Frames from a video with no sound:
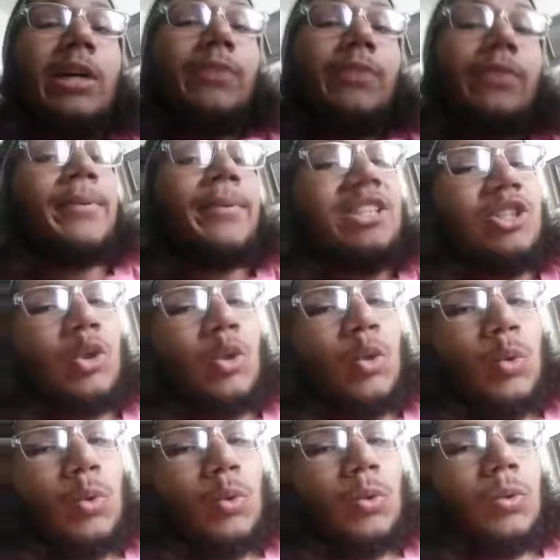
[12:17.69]
that's in
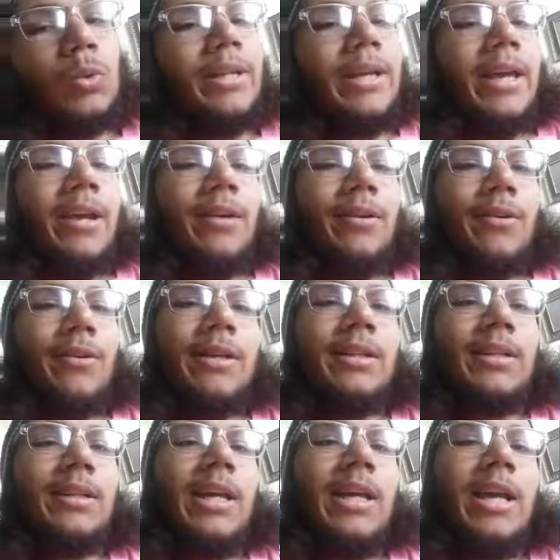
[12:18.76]
school and they can't grind out the
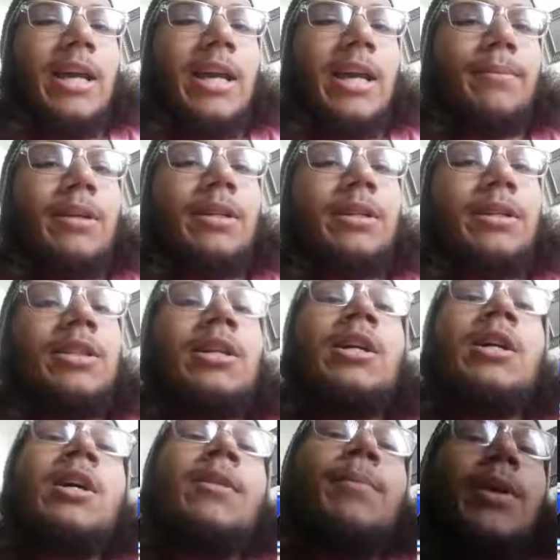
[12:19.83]
game that much.
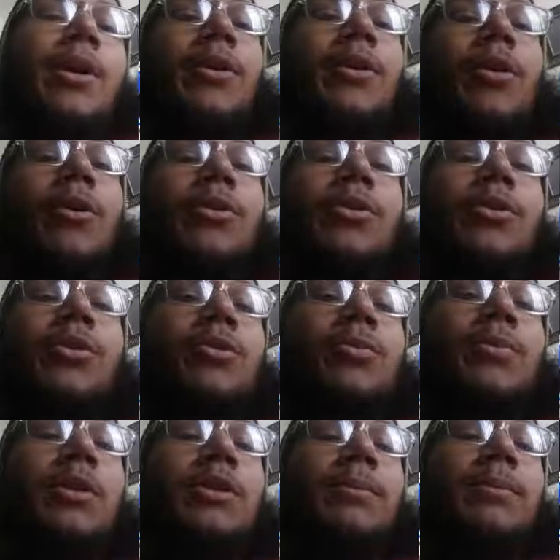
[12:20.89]
But here you go. You use
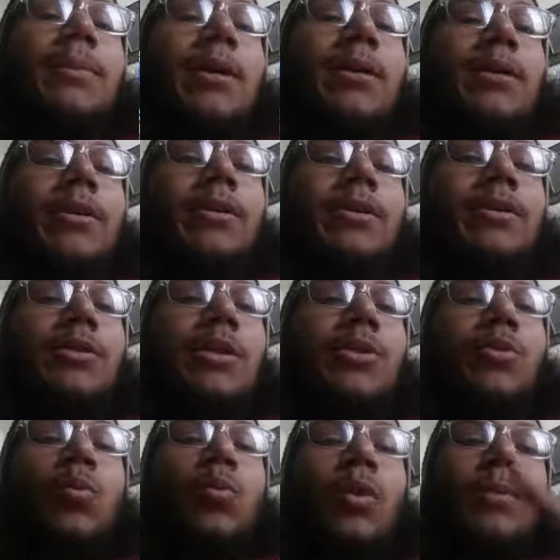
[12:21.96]
books and powders, and you use
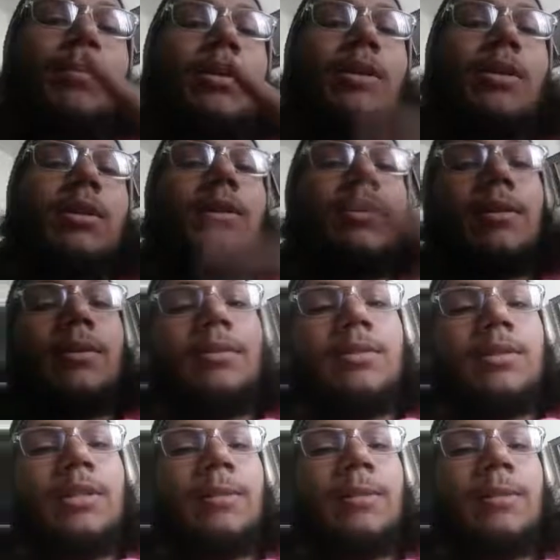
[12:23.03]
1 book,
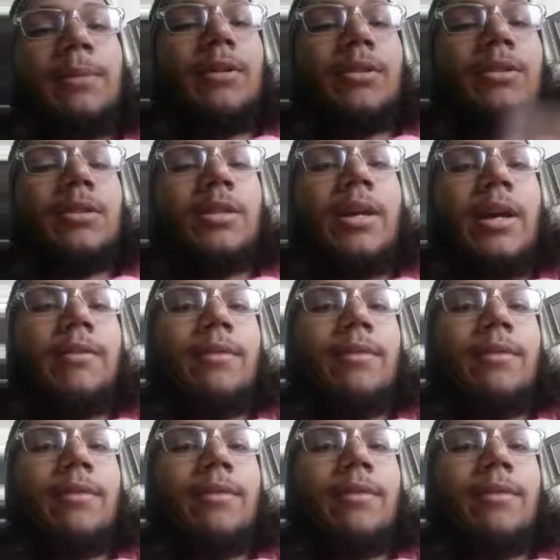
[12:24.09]
10 powders to